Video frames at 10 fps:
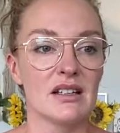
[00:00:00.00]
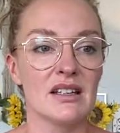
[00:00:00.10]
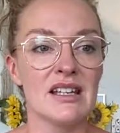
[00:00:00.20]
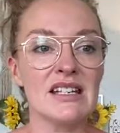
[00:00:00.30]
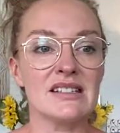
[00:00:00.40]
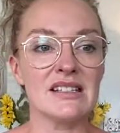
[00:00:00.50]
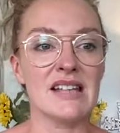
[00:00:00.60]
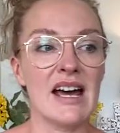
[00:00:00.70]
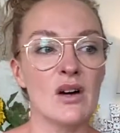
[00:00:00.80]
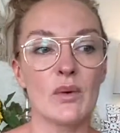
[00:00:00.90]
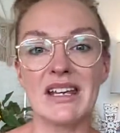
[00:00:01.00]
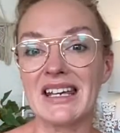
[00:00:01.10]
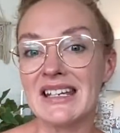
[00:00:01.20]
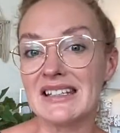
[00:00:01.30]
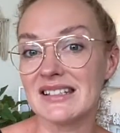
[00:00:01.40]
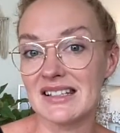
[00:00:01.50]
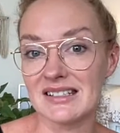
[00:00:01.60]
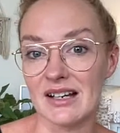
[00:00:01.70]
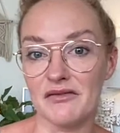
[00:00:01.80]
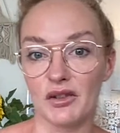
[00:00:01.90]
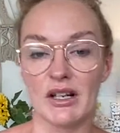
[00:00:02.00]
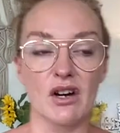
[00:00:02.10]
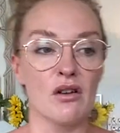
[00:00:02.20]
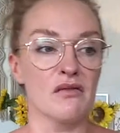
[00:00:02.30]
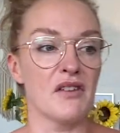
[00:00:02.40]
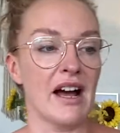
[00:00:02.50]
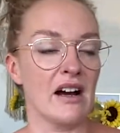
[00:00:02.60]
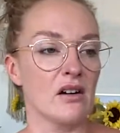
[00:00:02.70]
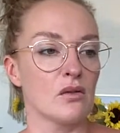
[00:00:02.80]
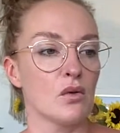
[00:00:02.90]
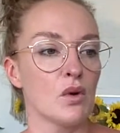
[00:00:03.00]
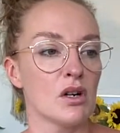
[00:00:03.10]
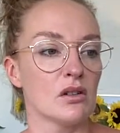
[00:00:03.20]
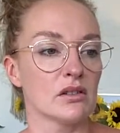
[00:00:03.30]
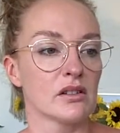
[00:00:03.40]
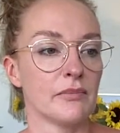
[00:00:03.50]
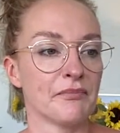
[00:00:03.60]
This is how we ease the suffering of our world.